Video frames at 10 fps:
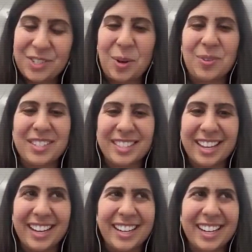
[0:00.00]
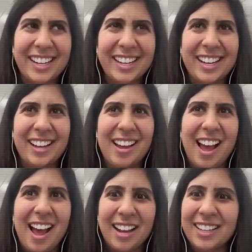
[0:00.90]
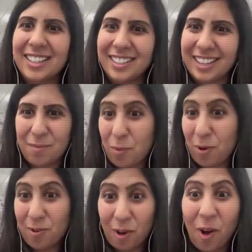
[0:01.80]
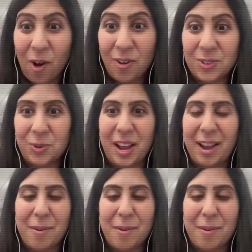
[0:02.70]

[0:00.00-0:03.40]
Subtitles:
So I was like, I can get more involved. So I